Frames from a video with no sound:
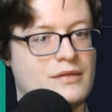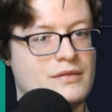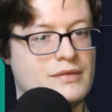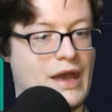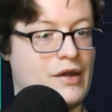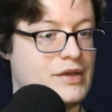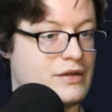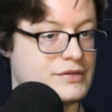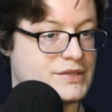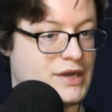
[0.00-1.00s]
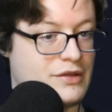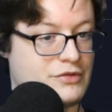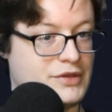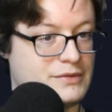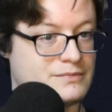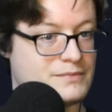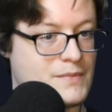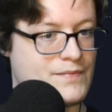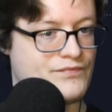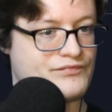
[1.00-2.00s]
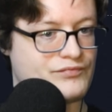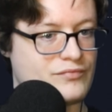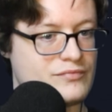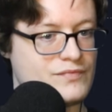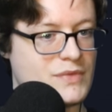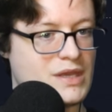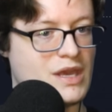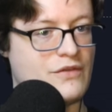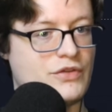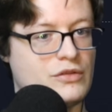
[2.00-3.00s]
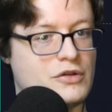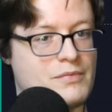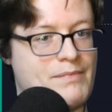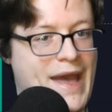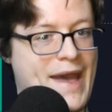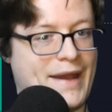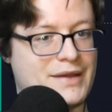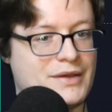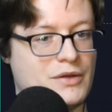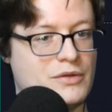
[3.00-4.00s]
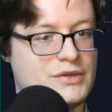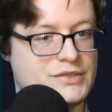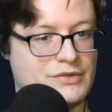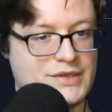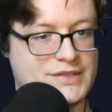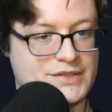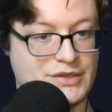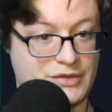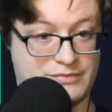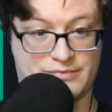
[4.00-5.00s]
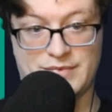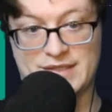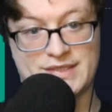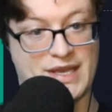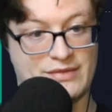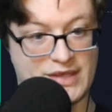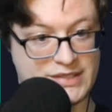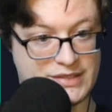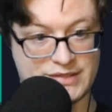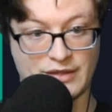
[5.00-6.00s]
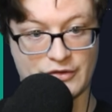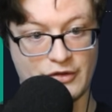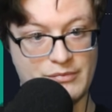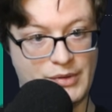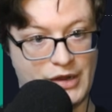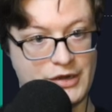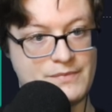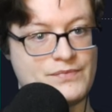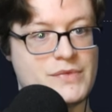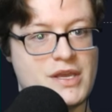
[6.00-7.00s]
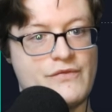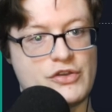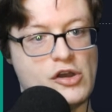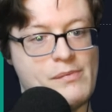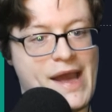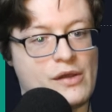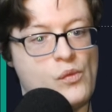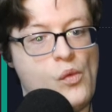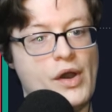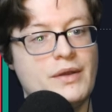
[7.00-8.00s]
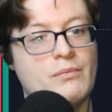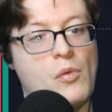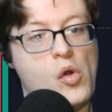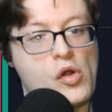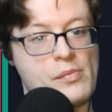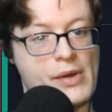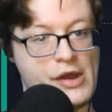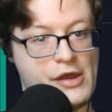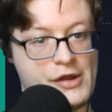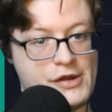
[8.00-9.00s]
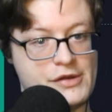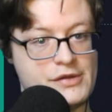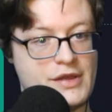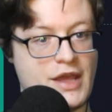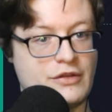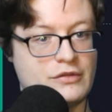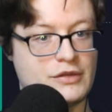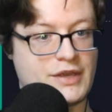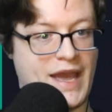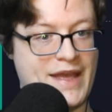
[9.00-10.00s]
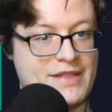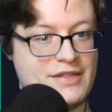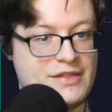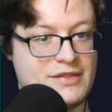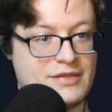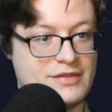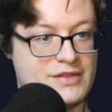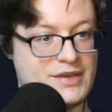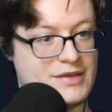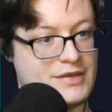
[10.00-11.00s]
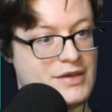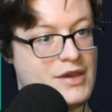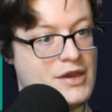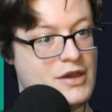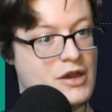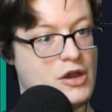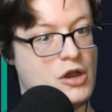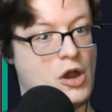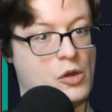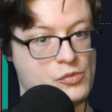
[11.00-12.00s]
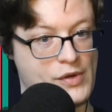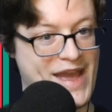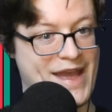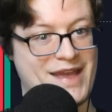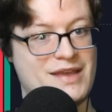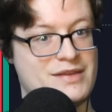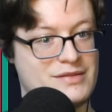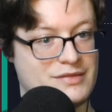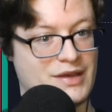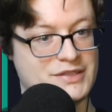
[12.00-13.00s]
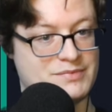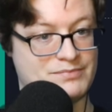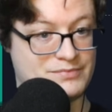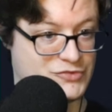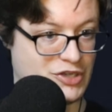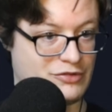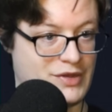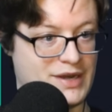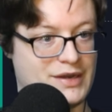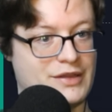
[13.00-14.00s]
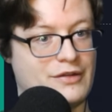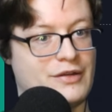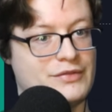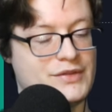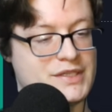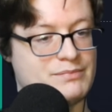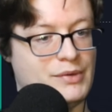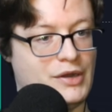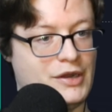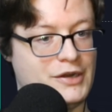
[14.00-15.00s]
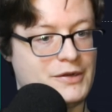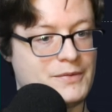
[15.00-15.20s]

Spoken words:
Now, here's another thing. If you look back, so this is let's say this is the current bar. If you go back one more bar and you look at the array that's generated here on this bar,